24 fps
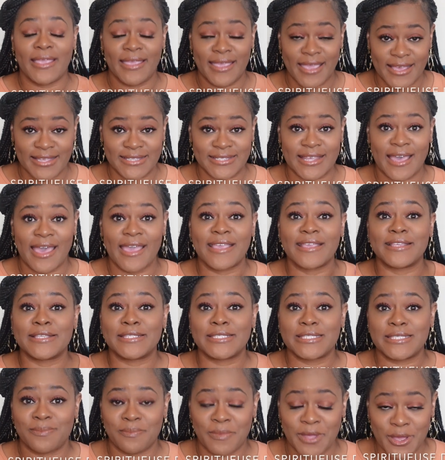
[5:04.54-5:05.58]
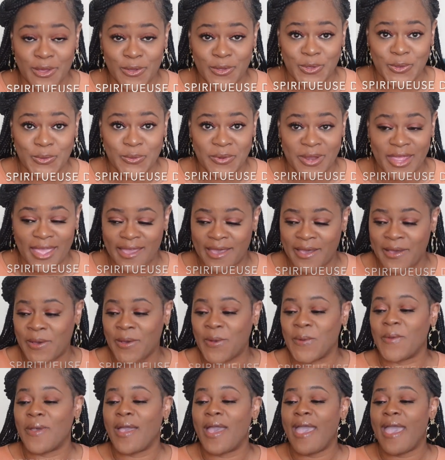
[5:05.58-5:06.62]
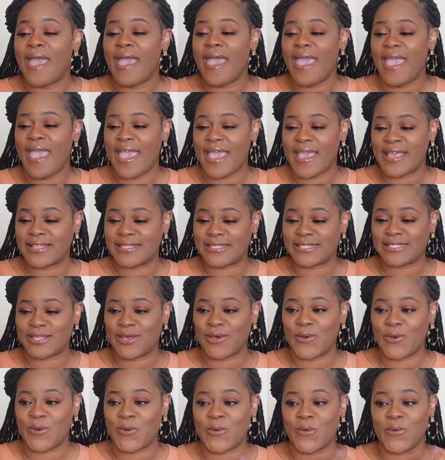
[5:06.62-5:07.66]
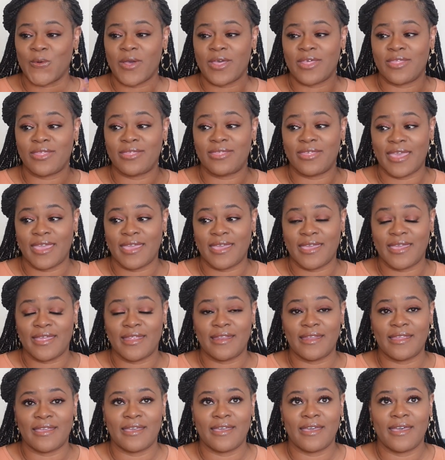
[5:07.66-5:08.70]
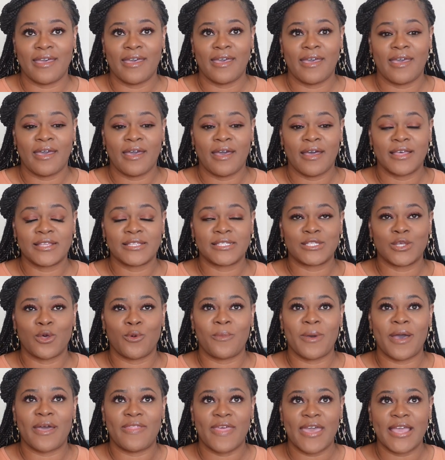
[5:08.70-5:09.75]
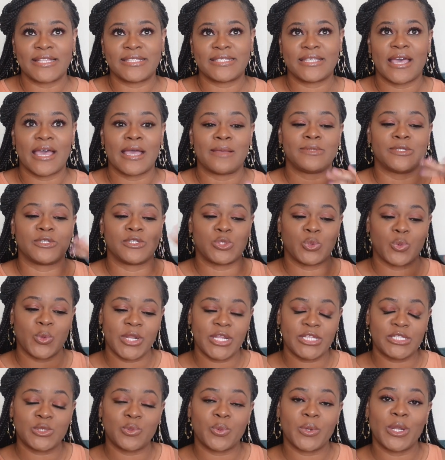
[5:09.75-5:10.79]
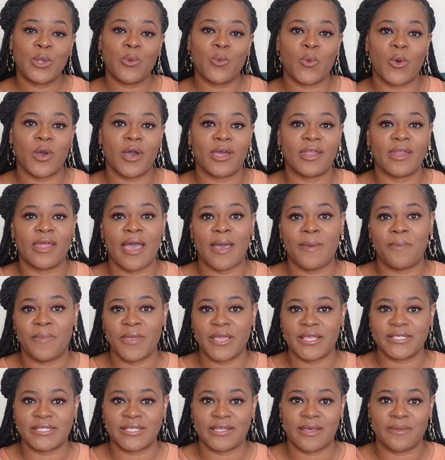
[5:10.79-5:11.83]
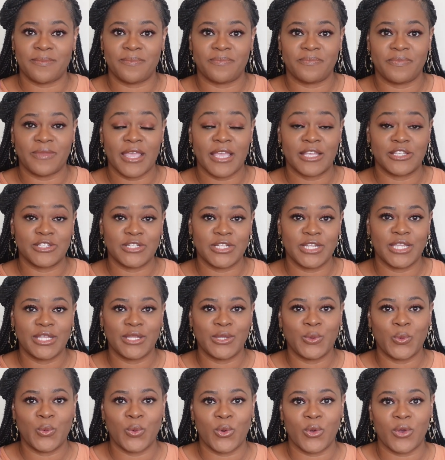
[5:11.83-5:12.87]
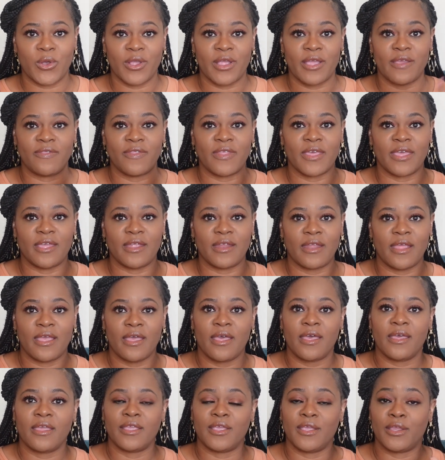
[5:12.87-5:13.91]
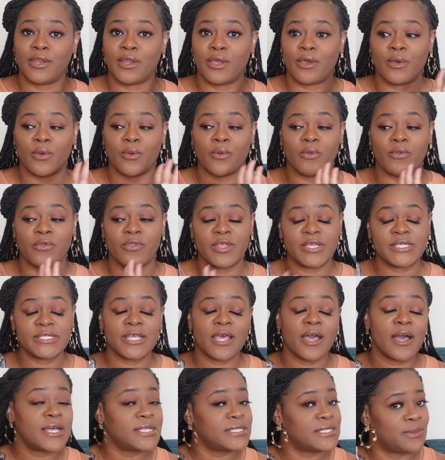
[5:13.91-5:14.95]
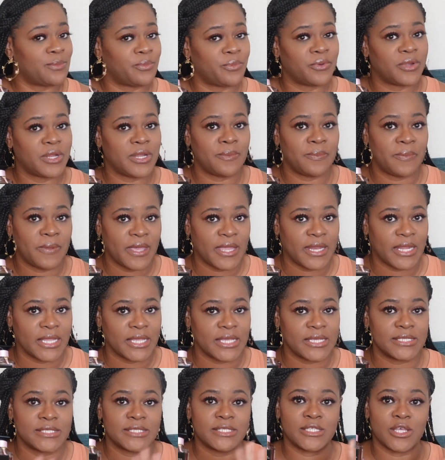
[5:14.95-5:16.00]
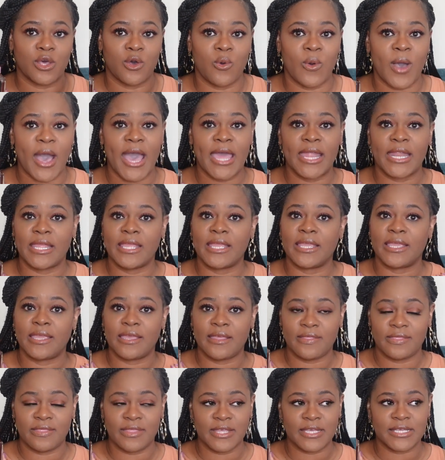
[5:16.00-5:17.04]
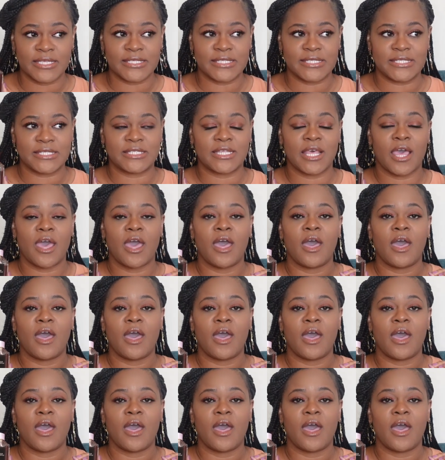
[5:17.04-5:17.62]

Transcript: yes, I can smell you now. And so then, so by that time, so 2021, I picked up Angelique Noire and then, you know, this cost a pretty penny. So I didn't get this